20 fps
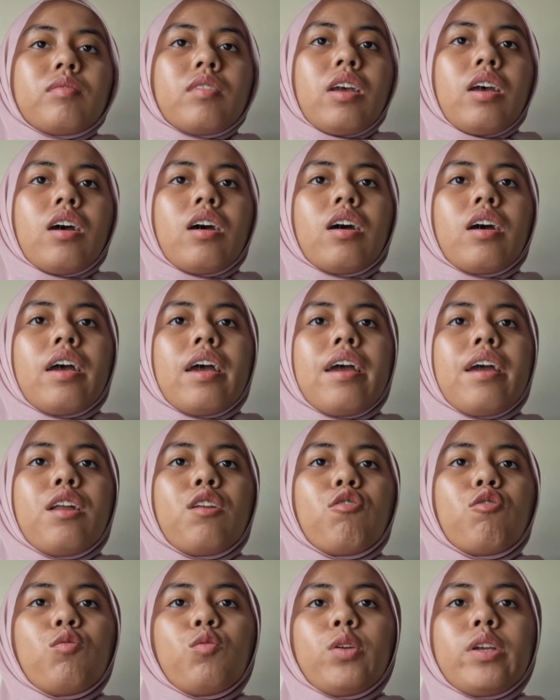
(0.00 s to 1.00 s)

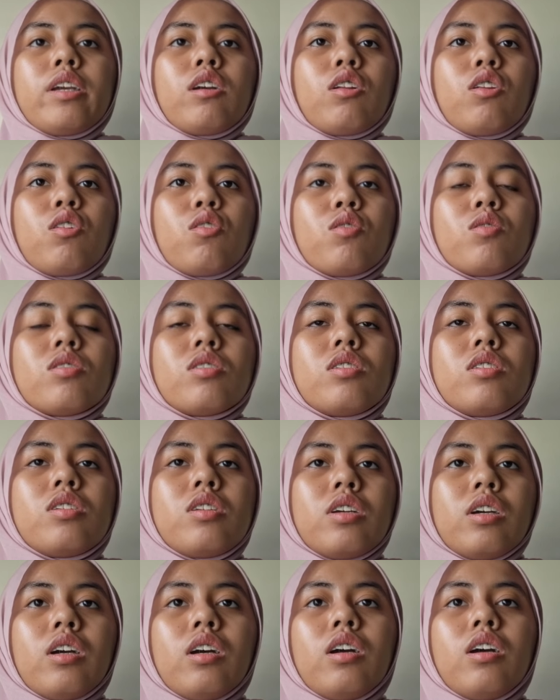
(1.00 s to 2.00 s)
And we close
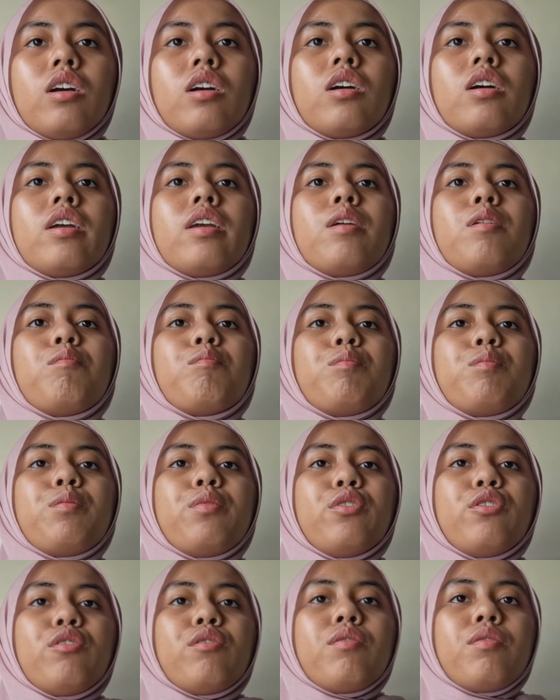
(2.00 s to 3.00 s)
the
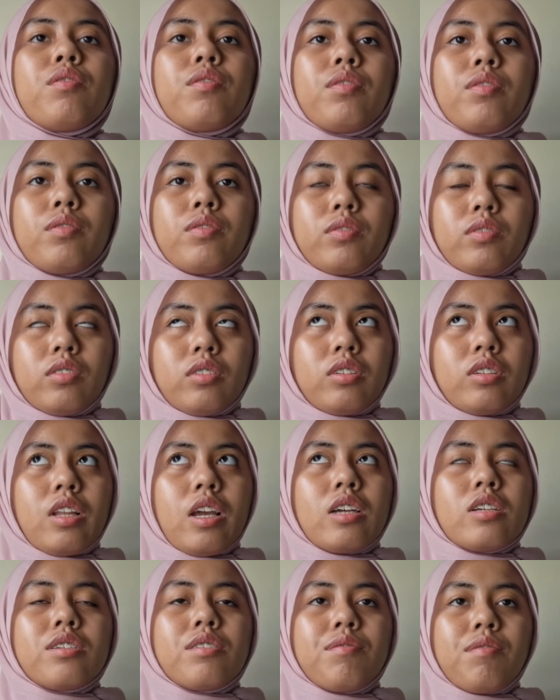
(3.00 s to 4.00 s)
input
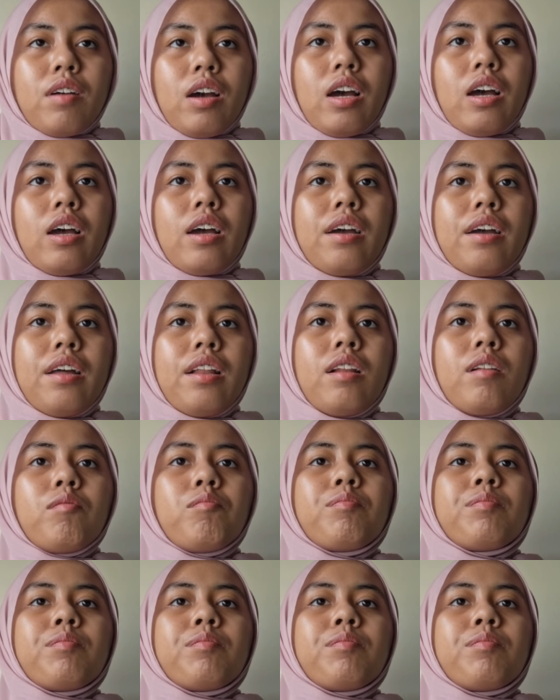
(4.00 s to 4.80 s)
text file.